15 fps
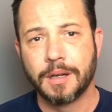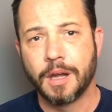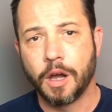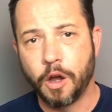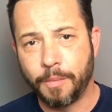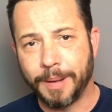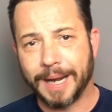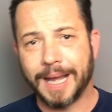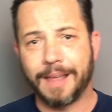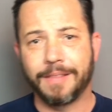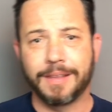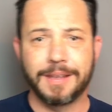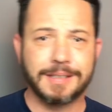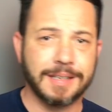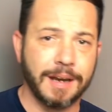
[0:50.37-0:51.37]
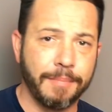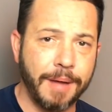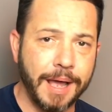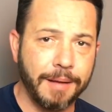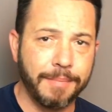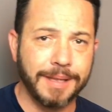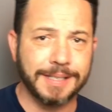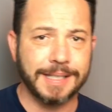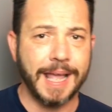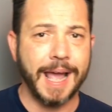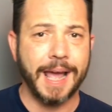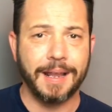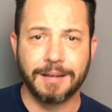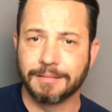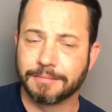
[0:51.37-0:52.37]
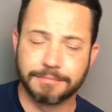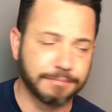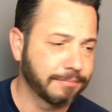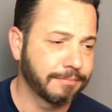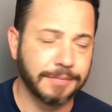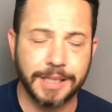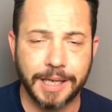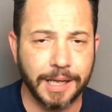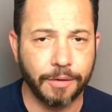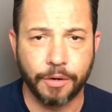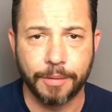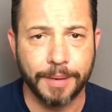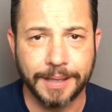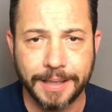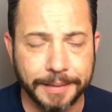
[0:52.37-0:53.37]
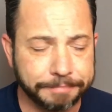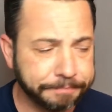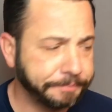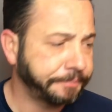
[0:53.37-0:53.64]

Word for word: hope I got this and I might have missed that, and you ain't got to worry about that.